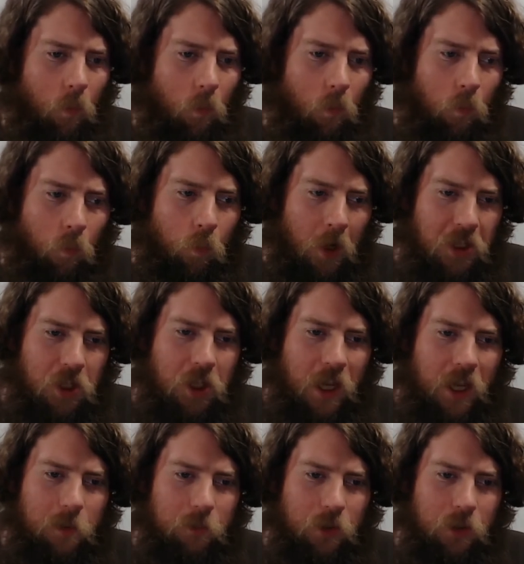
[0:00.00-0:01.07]
which
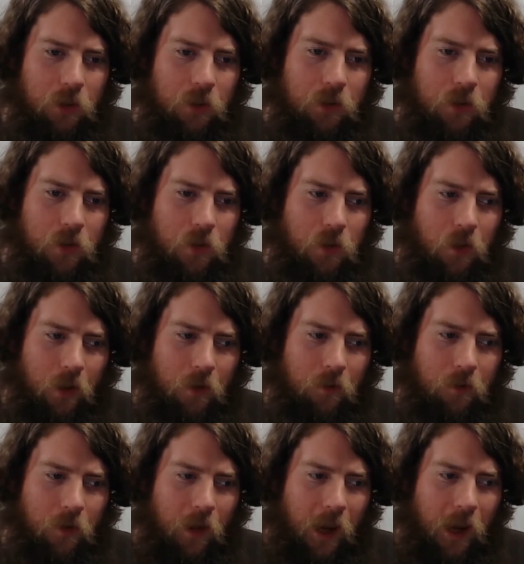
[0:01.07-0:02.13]
table sort
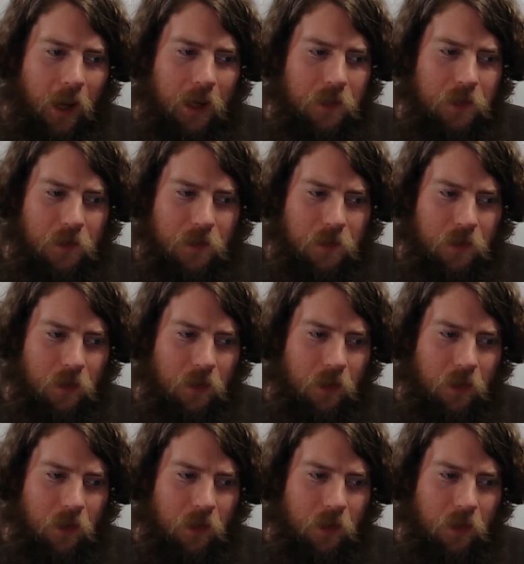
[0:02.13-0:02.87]
of has